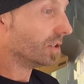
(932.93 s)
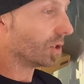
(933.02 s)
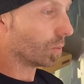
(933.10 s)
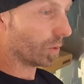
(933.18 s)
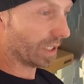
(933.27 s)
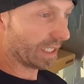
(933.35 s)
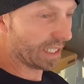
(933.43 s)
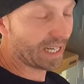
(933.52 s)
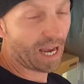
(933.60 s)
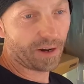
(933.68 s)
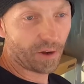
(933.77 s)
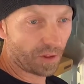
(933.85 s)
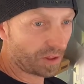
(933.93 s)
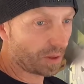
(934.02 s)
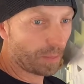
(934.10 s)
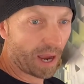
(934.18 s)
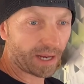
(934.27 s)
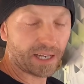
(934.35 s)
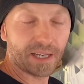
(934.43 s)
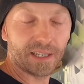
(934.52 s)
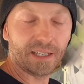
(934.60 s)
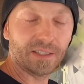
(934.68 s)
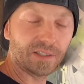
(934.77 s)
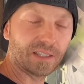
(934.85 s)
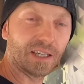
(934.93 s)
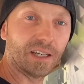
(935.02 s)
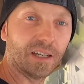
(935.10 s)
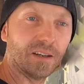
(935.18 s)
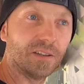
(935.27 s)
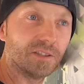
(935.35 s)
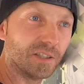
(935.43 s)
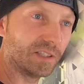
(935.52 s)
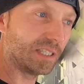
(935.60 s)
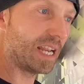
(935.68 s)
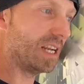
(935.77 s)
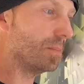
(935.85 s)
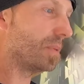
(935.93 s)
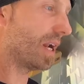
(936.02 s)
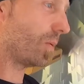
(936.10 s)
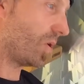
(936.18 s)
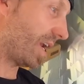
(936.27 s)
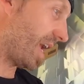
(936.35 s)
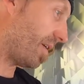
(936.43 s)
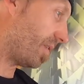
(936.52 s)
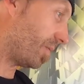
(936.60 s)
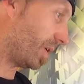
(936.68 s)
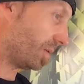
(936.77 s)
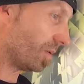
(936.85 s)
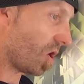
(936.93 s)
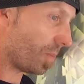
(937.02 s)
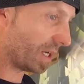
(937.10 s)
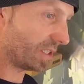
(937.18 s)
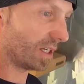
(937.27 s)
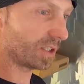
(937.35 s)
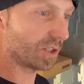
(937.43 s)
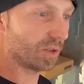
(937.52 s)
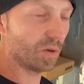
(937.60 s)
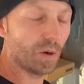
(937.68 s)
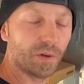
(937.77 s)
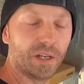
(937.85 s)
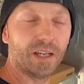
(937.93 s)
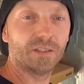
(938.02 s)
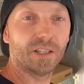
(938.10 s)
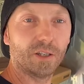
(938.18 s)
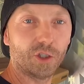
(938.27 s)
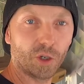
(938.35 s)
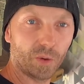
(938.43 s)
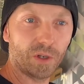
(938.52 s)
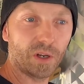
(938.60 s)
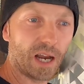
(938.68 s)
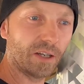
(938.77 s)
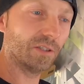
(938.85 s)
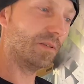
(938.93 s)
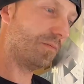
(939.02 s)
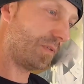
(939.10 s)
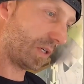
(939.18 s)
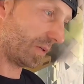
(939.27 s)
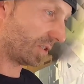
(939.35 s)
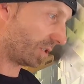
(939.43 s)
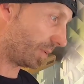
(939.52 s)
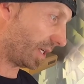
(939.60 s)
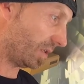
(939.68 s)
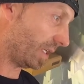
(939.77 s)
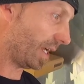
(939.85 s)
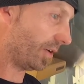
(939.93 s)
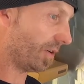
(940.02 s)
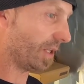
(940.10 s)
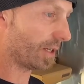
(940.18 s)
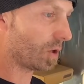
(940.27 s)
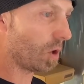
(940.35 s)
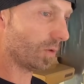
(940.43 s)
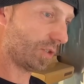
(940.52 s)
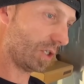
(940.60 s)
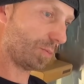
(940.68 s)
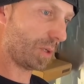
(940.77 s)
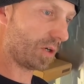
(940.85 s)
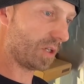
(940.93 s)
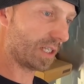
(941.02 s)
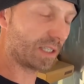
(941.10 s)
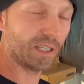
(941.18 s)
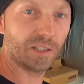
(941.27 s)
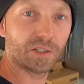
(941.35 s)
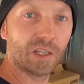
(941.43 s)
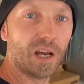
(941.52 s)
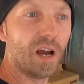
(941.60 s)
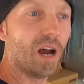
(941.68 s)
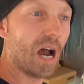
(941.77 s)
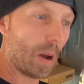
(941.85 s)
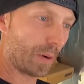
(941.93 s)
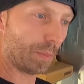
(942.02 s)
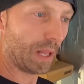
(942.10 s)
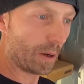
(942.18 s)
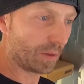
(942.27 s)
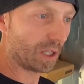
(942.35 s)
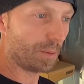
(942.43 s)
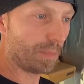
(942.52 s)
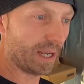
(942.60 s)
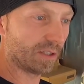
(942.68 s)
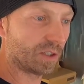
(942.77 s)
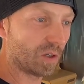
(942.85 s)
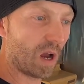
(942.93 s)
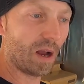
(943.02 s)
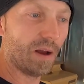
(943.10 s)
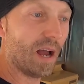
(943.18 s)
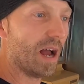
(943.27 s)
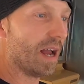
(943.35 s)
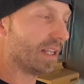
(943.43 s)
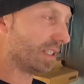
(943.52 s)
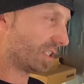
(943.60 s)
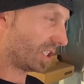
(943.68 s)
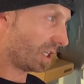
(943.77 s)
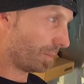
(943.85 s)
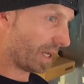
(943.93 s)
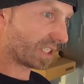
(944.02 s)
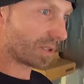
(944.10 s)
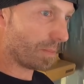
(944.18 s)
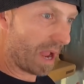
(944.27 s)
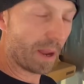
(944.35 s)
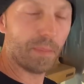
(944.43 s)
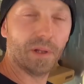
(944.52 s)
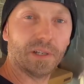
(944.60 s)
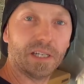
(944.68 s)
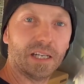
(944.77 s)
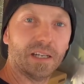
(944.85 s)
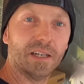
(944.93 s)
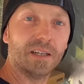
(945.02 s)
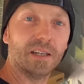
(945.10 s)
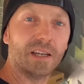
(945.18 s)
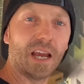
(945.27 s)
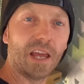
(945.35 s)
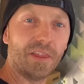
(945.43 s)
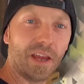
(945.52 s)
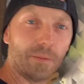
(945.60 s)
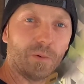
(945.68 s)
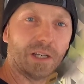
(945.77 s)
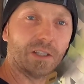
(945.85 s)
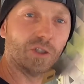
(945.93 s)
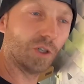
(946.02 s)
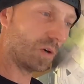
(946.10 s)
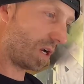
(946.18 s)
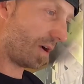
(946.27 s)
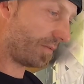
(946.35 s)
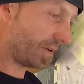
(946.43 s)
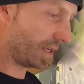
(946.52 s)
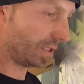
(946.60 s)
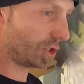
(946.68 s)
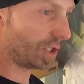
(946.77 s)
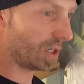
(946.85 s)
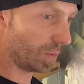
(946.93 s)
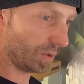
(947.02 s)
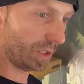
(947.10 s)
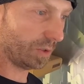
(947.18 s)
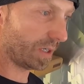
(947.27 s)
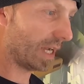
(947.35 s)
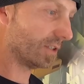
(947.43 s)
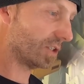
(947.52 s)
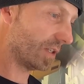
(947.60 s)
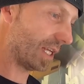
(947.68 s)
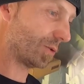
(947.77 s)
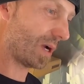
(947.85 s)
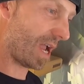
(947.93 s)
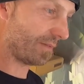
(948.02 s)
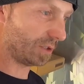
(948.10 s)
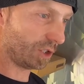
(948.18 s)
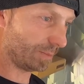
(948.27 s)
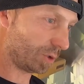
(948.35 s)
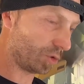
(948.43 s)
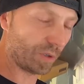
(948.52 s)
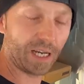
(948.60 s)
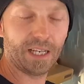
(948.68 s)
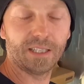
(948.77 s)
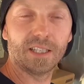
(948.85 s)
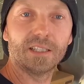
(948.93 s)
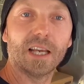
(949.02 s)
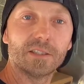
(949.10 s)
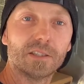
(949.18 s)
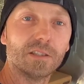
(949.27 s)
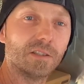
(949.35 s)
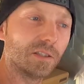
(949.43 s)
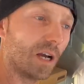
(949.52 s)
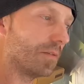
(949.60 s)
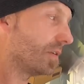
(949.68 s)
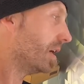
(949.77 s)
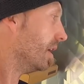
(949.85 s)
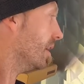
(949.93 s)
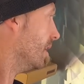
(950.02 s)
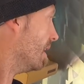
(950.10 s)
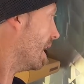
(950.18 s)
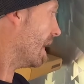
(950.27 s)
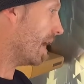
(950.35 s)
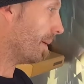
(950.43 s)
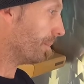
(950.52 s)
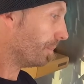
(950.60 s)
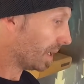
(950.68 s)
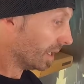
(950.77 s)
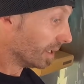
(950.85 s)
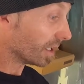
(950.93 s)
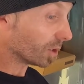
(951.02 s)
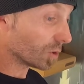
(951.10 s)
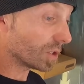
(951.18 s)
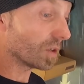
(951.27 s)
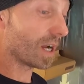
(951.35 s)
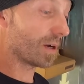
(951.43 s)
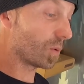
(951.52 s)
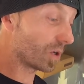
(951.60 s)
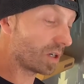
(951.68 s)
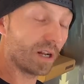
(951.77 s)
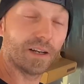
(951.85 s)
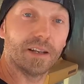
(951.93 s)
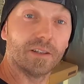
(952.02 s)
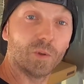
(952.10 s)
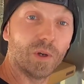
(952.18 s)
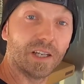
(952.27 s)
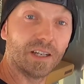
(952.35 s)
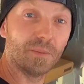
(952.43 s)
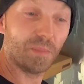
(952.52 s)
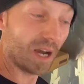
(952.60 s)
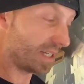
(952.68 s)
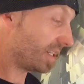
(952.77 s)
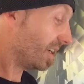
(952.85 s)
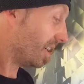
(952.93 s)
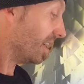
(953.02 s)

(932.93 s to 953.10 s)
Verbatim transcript: to really I know that the mic isn't gonna sustain it but I want to have every all my ducks in a row and instead of showing you guys and then figuring something out later like oh it sounds better like this I want to play with it a bit so it's to the best of my ability and then we can show it off and share it with you guys so that's why I haven't jumped straight into testing stuff because um, we're still kind of working on it and tweaking it but